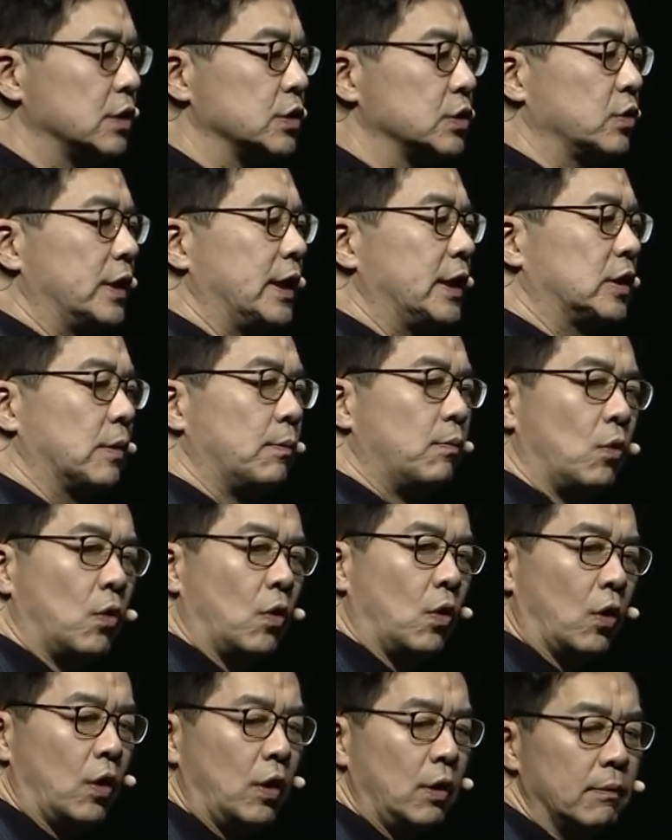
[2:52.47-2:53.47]
so that the
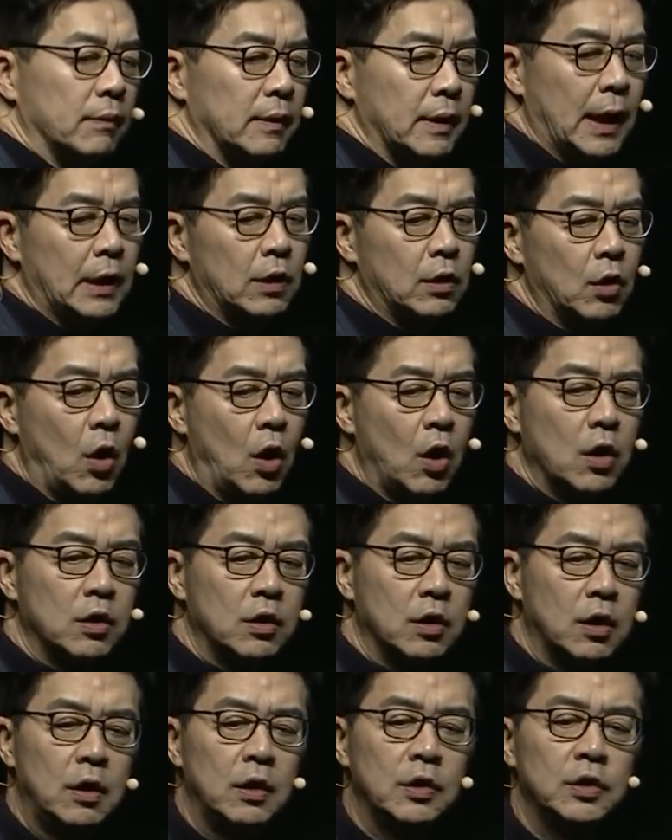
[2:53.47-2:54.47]
more and
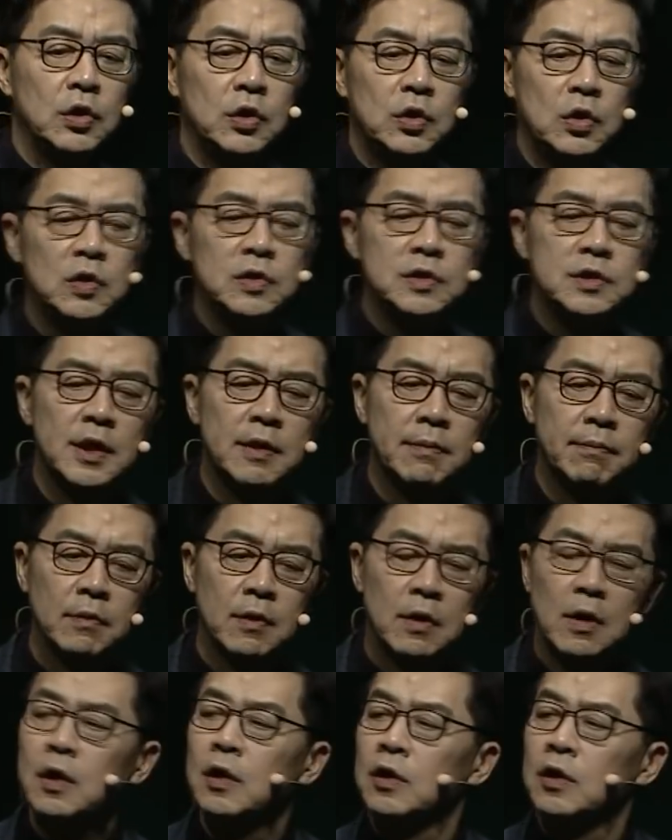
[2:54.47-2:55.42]
longer you use them,